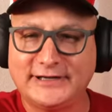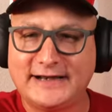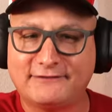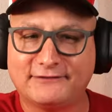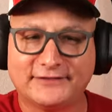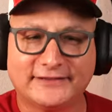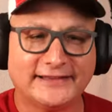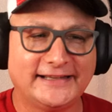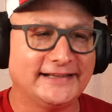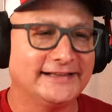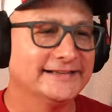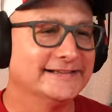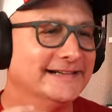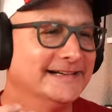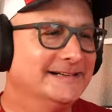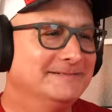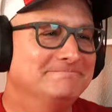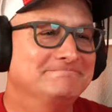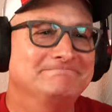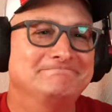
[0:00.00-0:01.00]
everything,
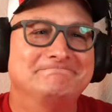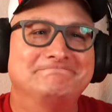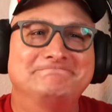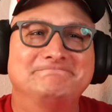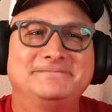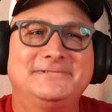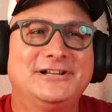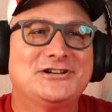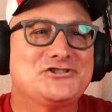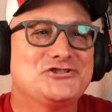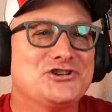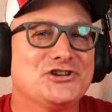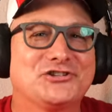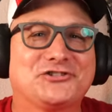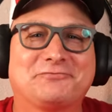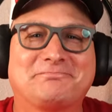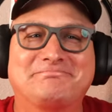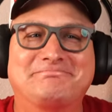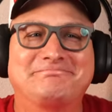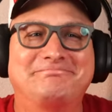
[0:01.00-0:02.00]
they're
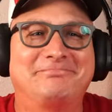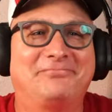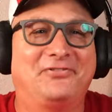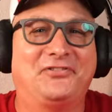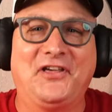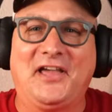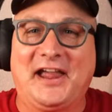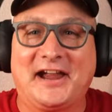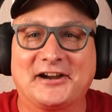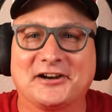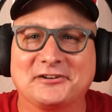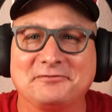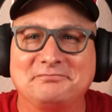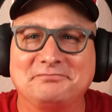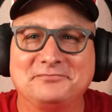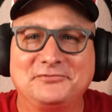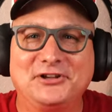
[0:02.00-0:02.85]
just there.